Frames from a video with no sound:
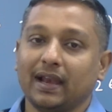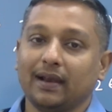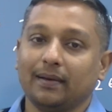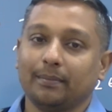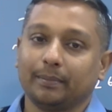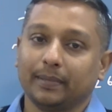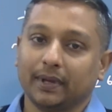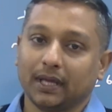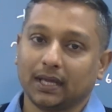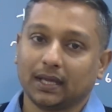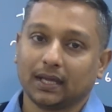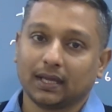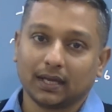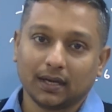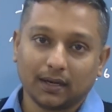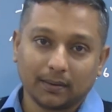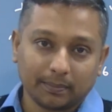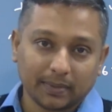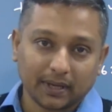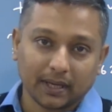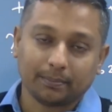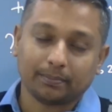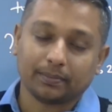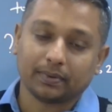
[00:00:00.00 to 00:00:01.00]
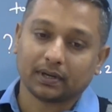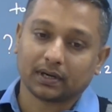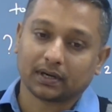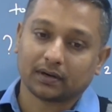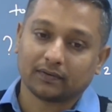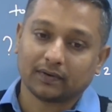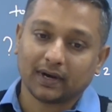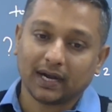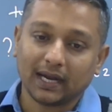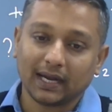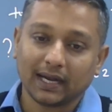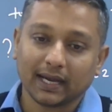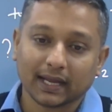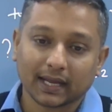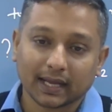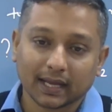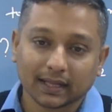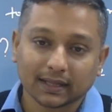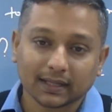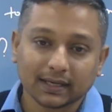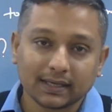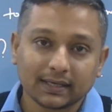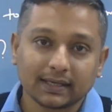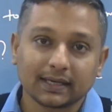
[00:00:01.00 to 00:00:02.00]
being in paper, while
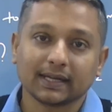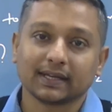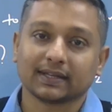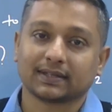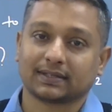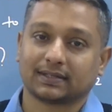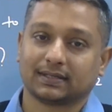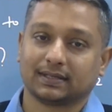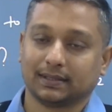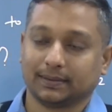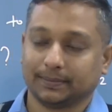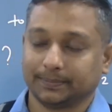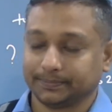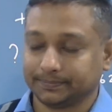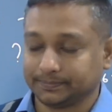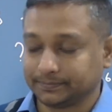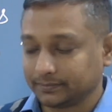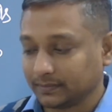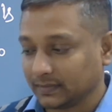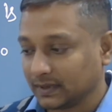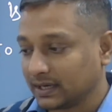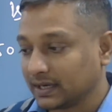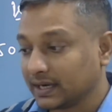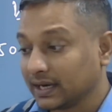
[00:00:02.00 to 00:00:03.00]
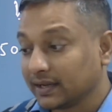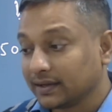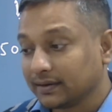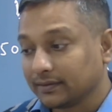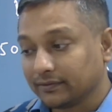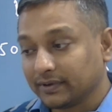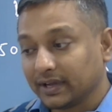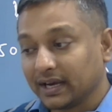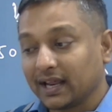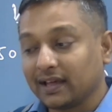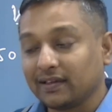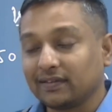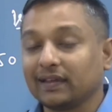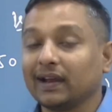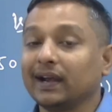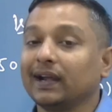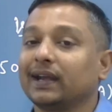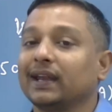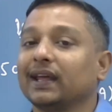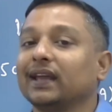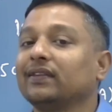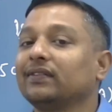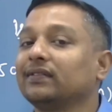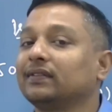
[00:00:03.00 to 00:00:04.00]
taking the test. When I
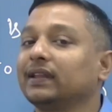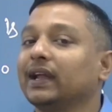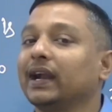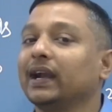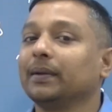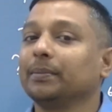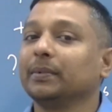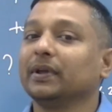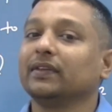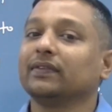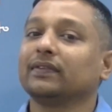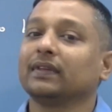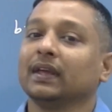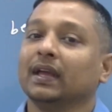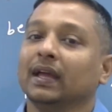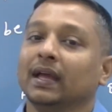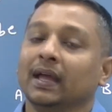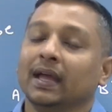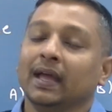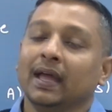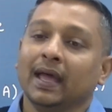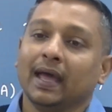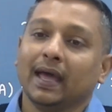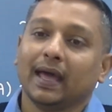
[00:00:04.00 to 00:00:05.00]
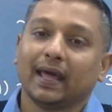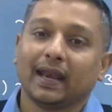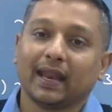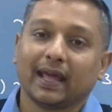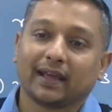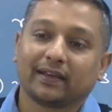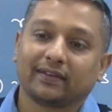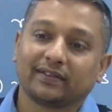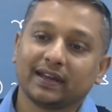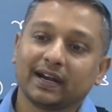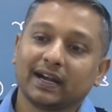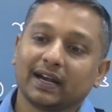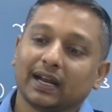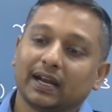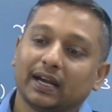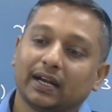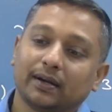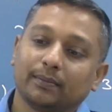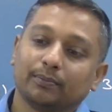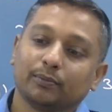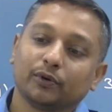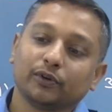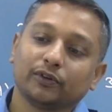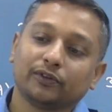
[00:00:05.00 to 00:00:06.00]
say test, that means an exact
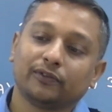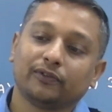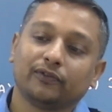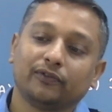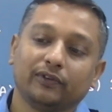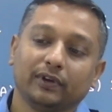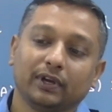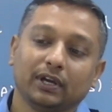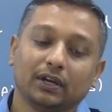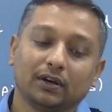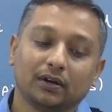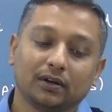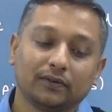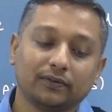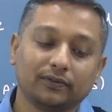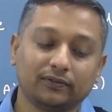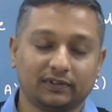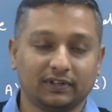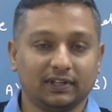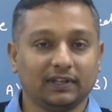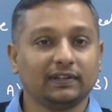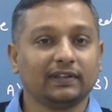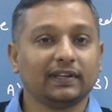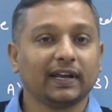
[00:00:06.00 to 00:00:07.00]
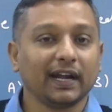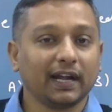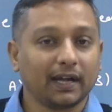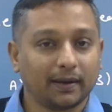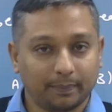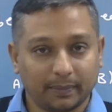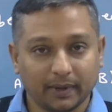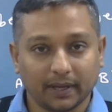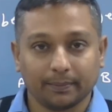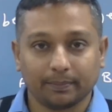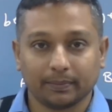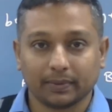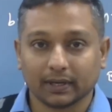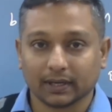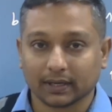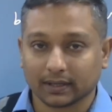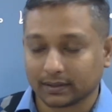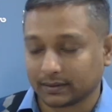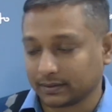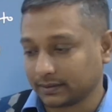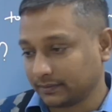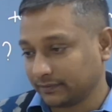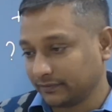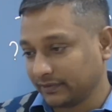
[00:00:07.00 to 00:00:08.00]
atmosphere of CSAT paper.
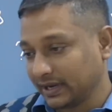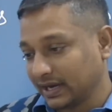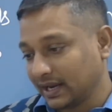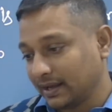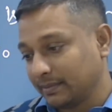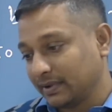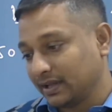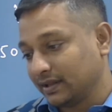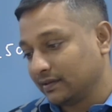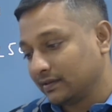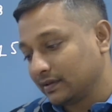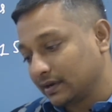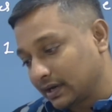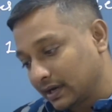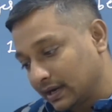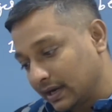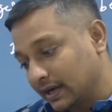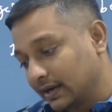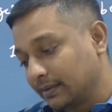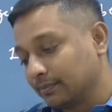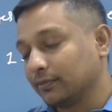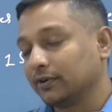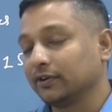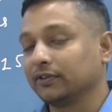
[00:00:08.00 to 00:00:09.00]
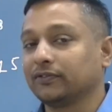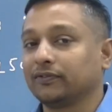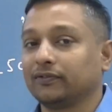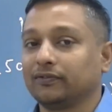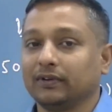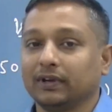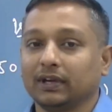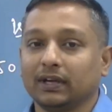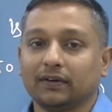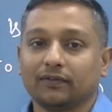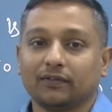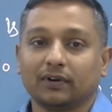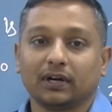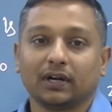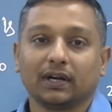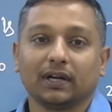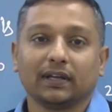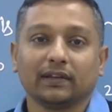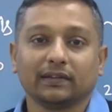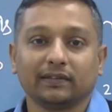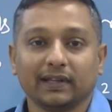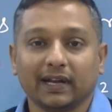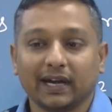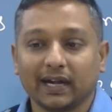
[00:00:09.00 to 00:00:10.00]
When I mentioned atmosphere, what
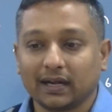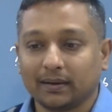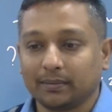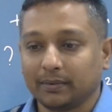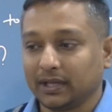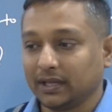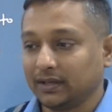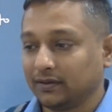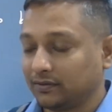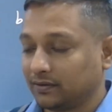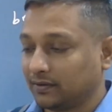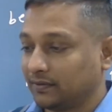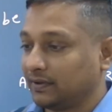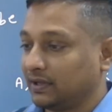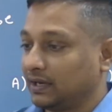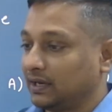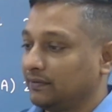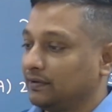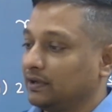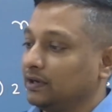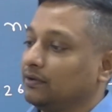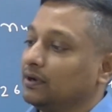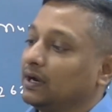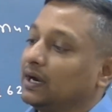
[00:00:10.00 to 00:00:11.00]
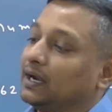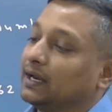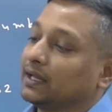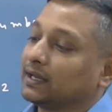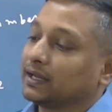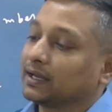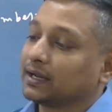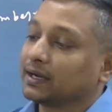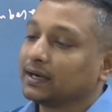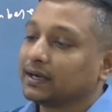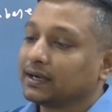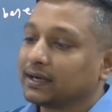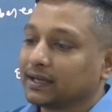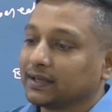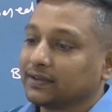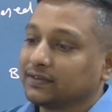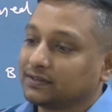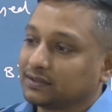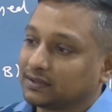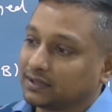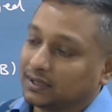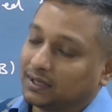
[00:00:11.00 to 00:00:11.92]
does that mean? So wherever you are taking a test,